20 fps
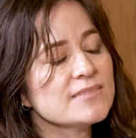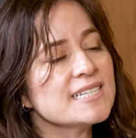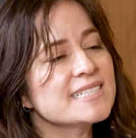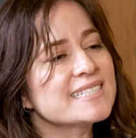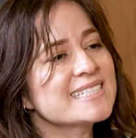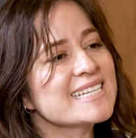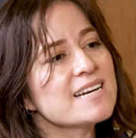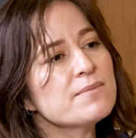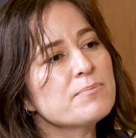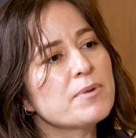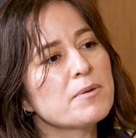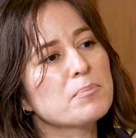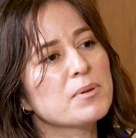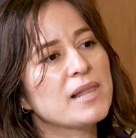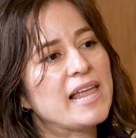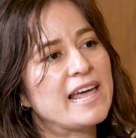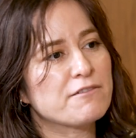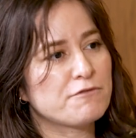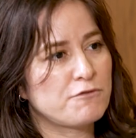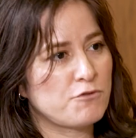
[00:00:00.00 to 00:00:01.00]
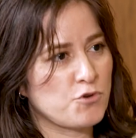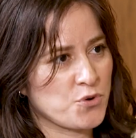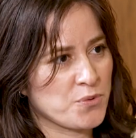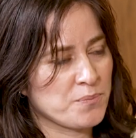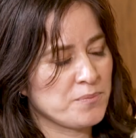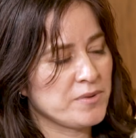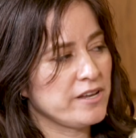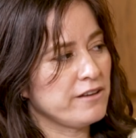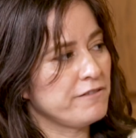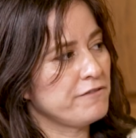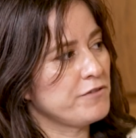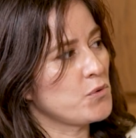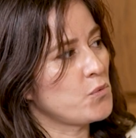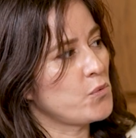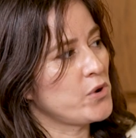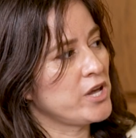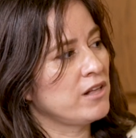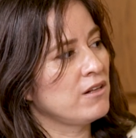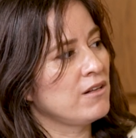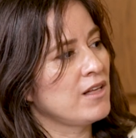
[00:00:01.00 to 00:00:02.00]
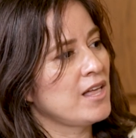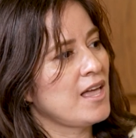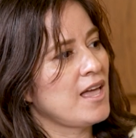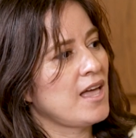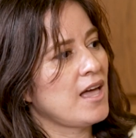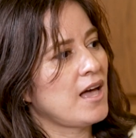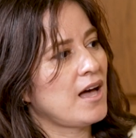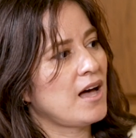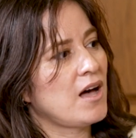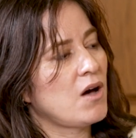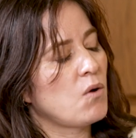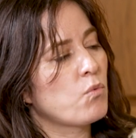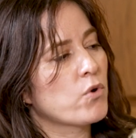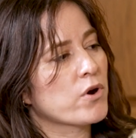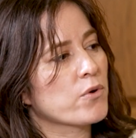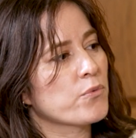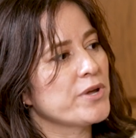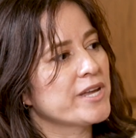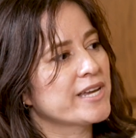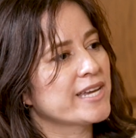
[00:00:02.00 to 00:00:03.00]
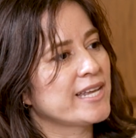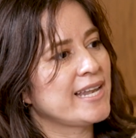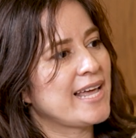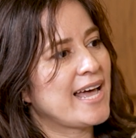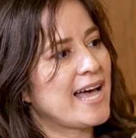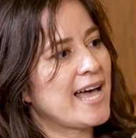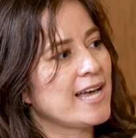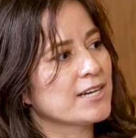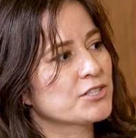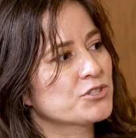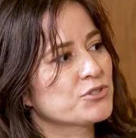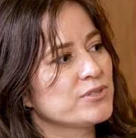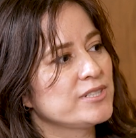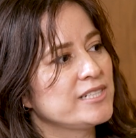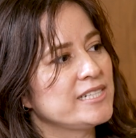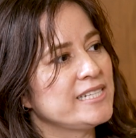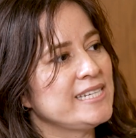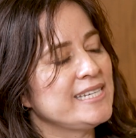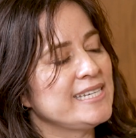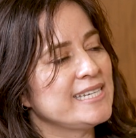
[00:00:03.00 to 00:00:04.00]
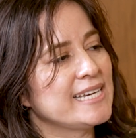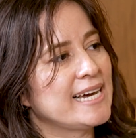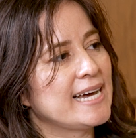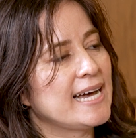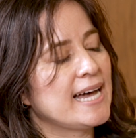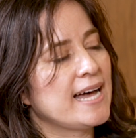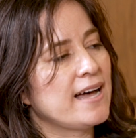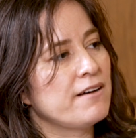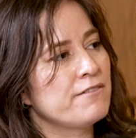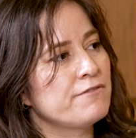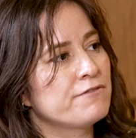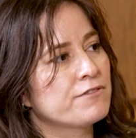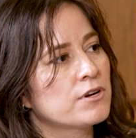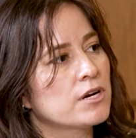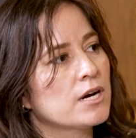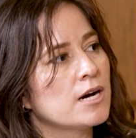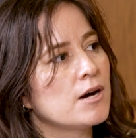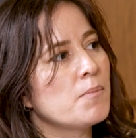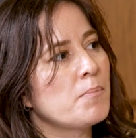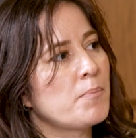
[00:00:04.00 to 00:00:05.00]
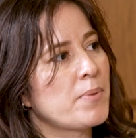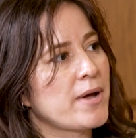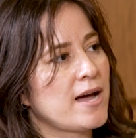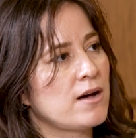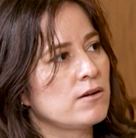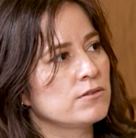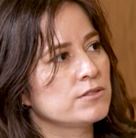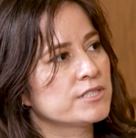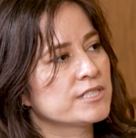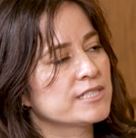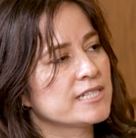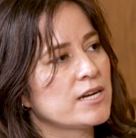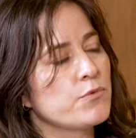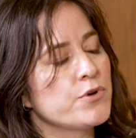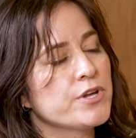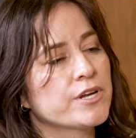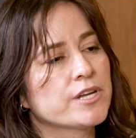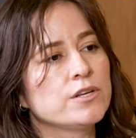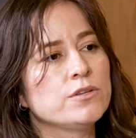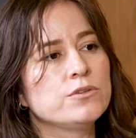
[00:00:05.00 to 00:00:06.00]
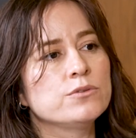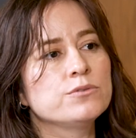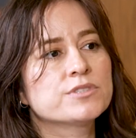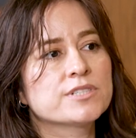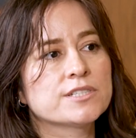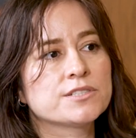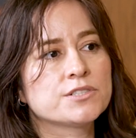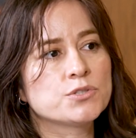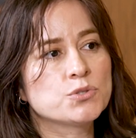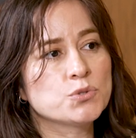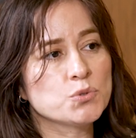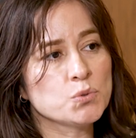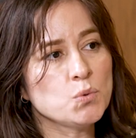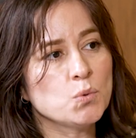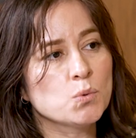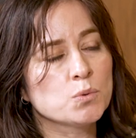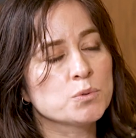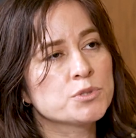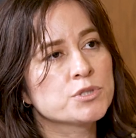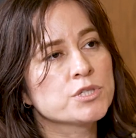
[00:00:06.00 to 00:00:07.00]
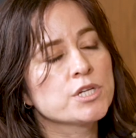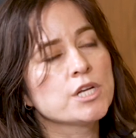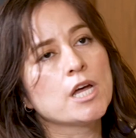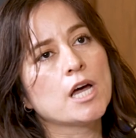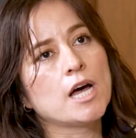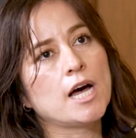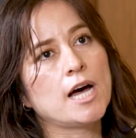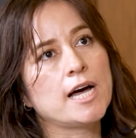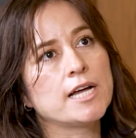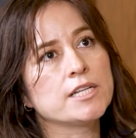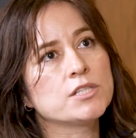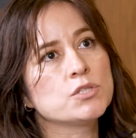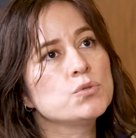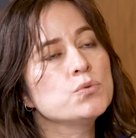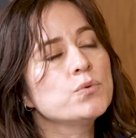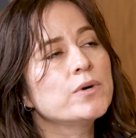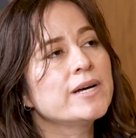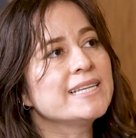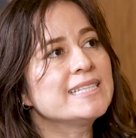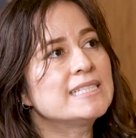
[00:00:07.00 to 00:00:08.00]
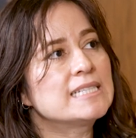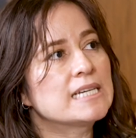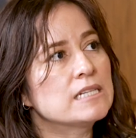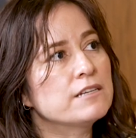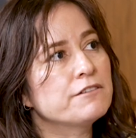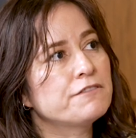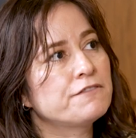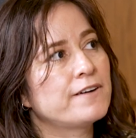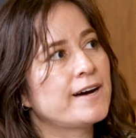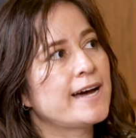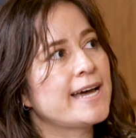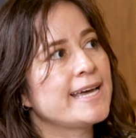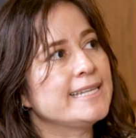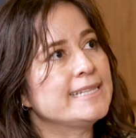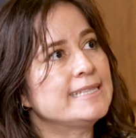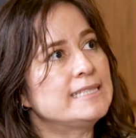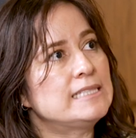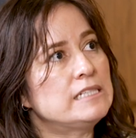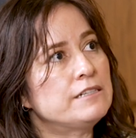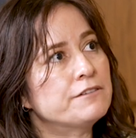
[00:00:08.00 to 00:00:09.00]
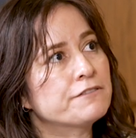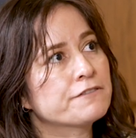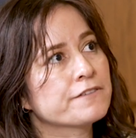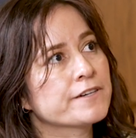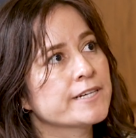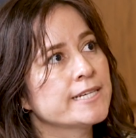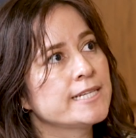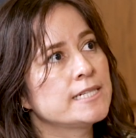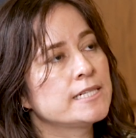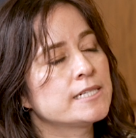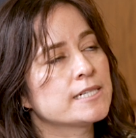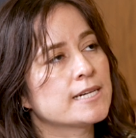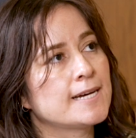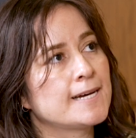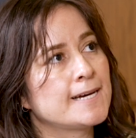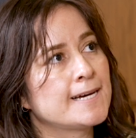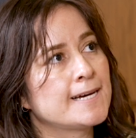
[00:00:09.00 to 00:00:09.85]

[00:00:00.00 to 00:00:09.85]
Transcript: set up a platform, if you will, where we can actually have compounds that we can use as tools to identify different